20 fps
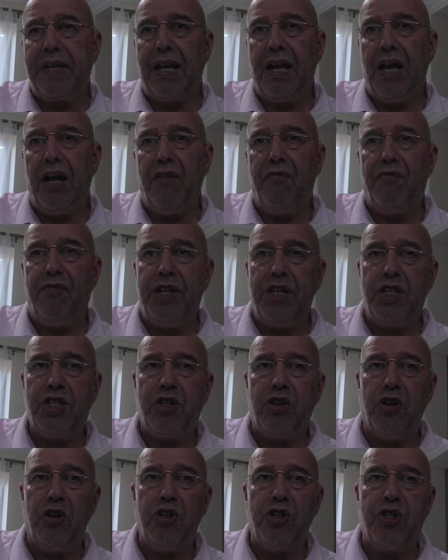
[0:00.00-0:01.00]
of this
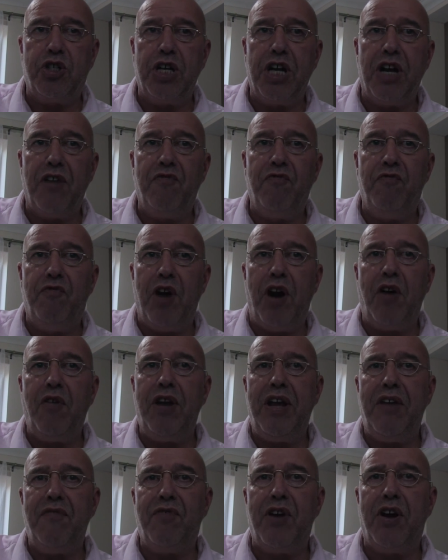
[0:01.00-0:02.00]
country are
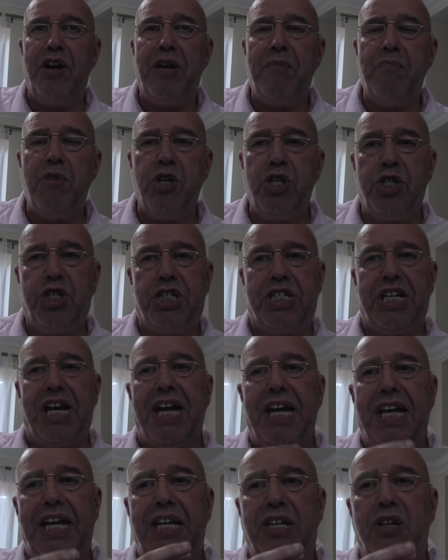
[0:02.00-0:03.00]
very, very much
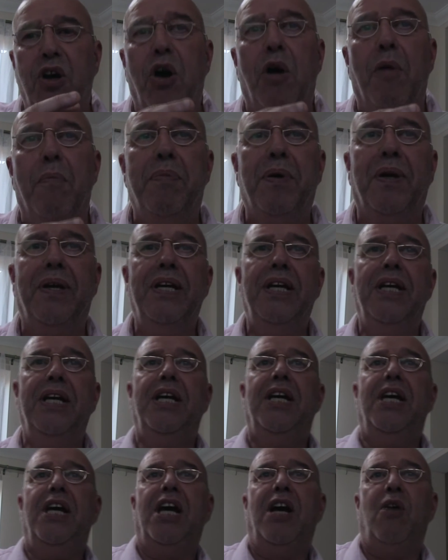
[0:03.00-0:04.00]
tied up
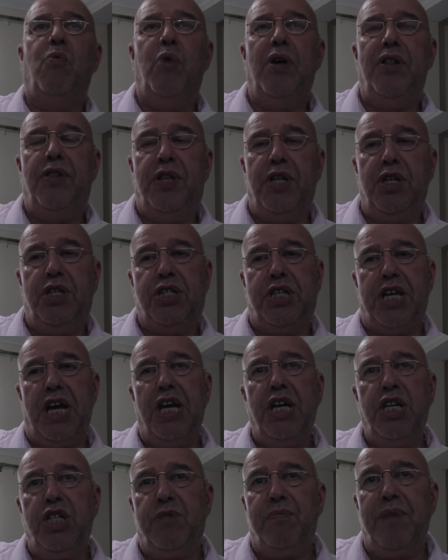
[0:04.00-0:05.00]
with the
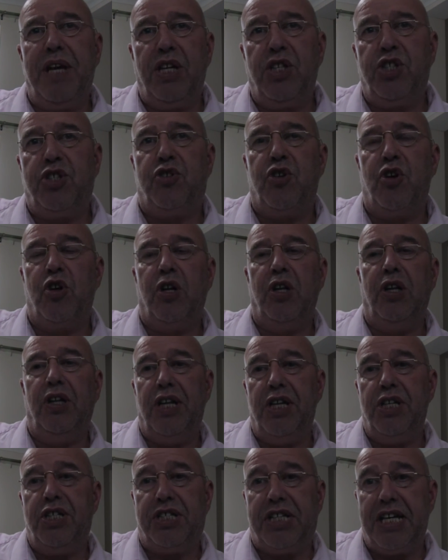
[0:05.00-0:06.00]
seismic
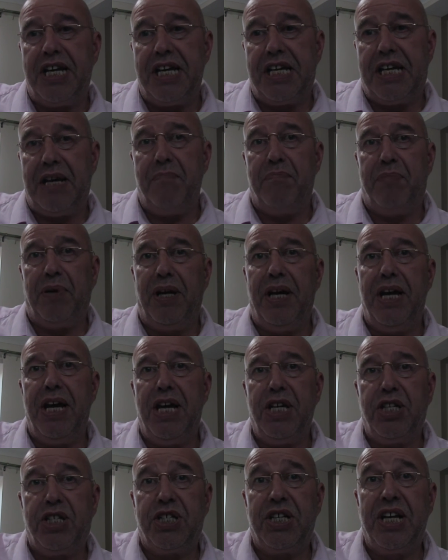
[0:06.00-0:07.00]
struggle that's taking
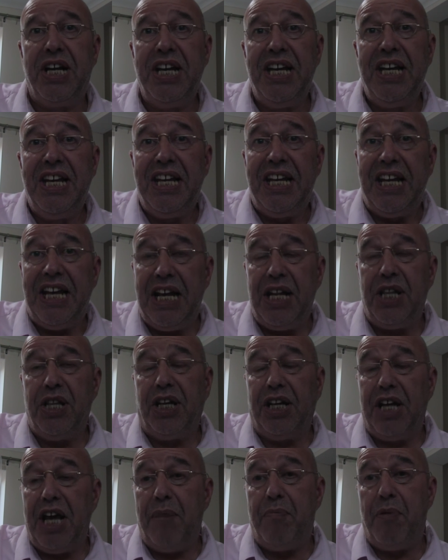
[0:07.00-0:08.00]
place in
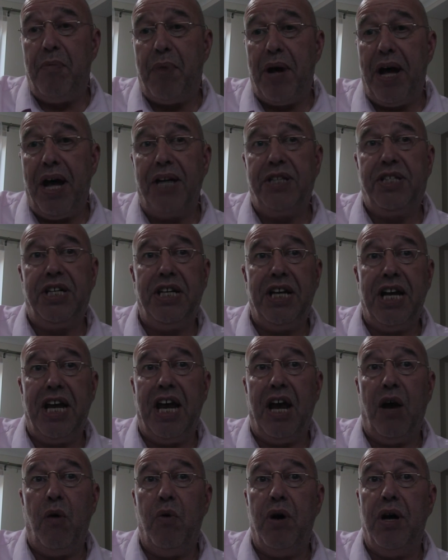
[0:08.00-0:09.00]
the Labour Party
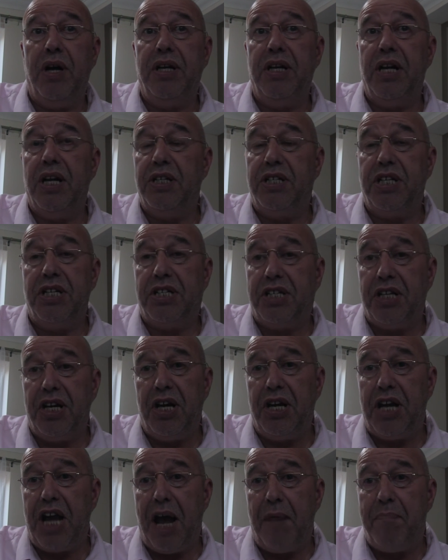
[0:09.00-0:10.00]
now. And, and to
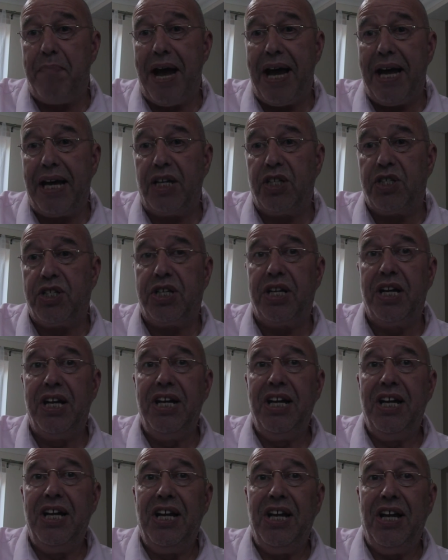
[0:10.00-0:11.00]
turn our backs
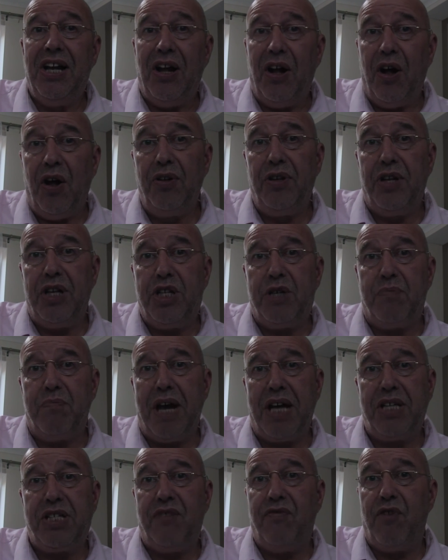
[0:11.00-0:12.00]
on this
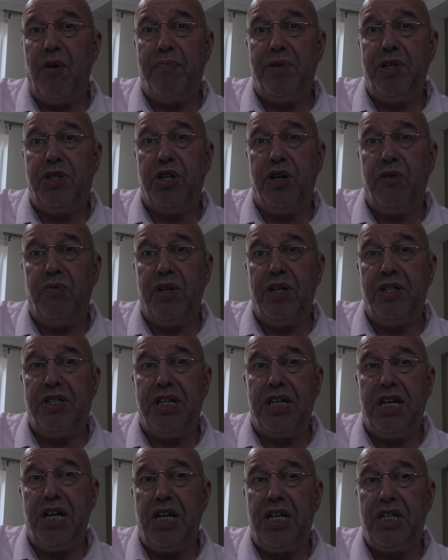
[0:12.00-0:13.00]
massive
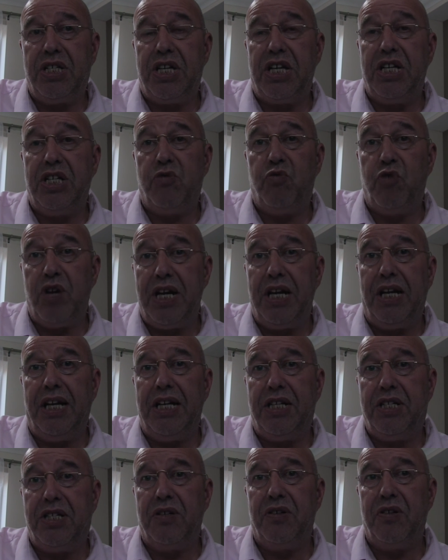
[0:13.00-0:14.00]
opportunity is, is
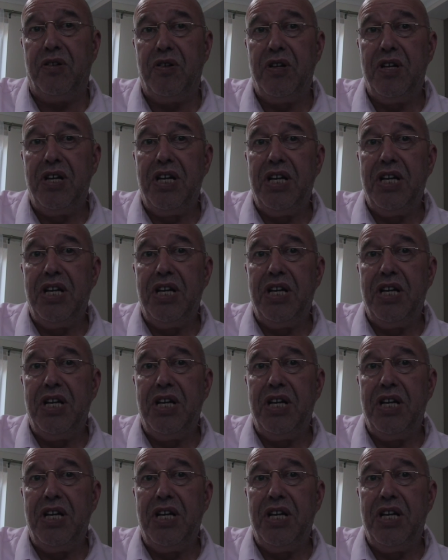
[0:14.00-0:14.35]
really to,